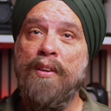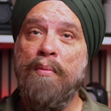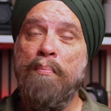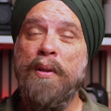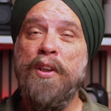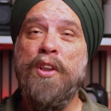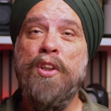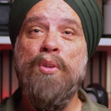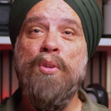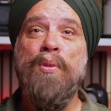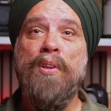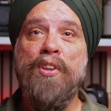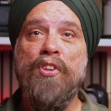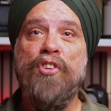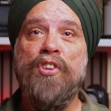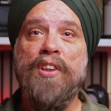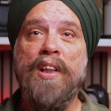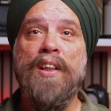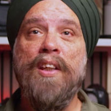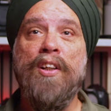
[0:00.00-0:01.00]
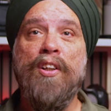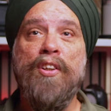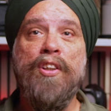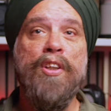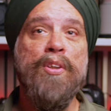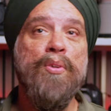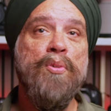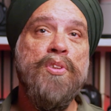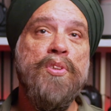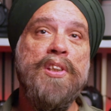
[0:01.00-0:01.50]
But do you understand how to
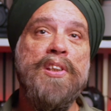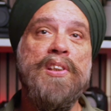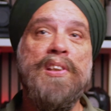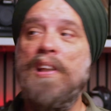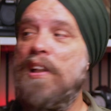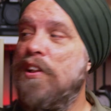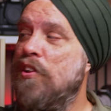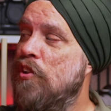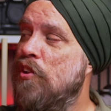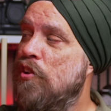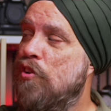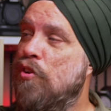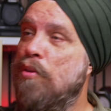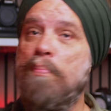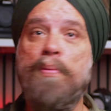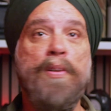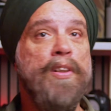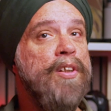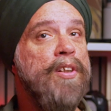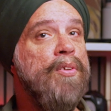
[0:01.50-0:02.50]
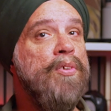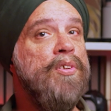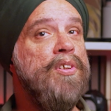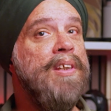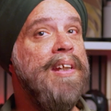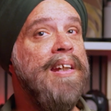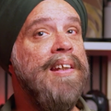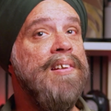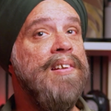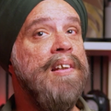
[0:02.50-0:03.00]
use these lenses to produce
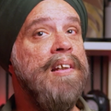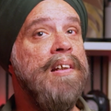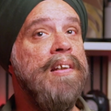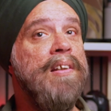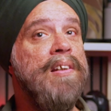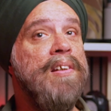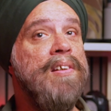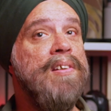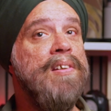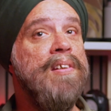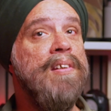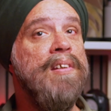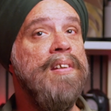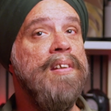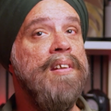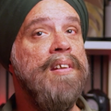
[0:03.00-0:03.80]
things like this?